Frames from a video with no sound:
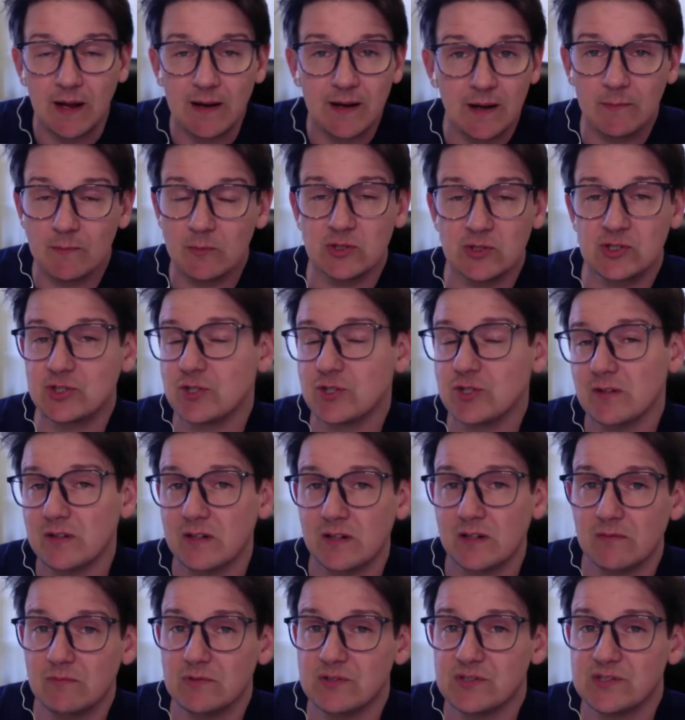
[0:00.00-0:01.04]
I was sure that
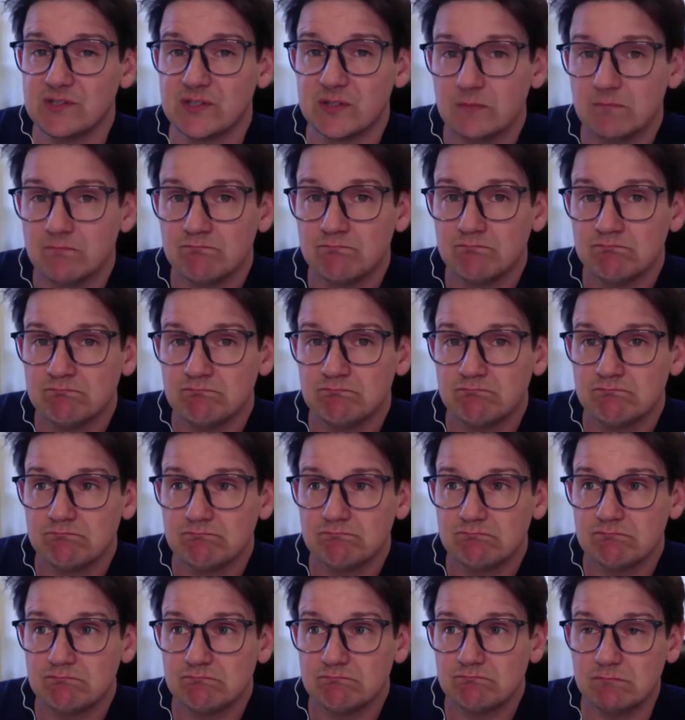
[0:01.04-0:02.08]
it was
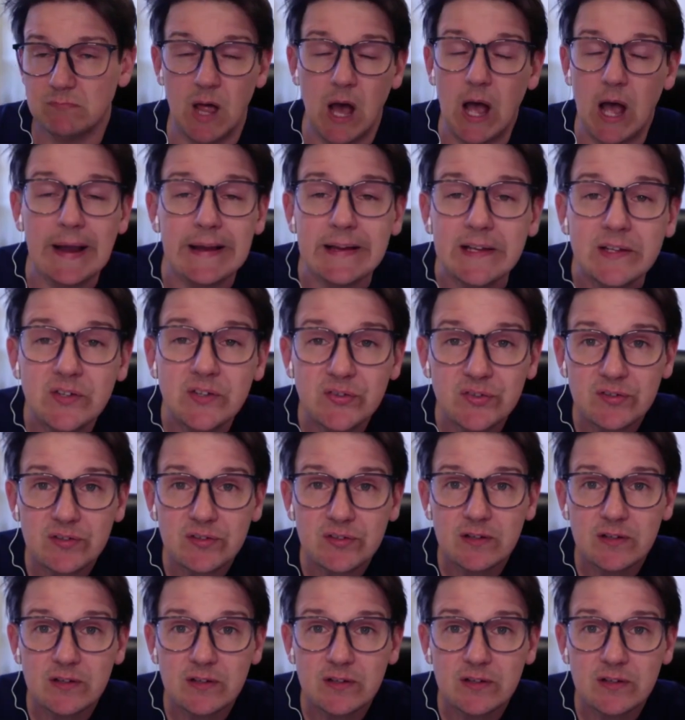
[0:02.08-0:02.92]
nice.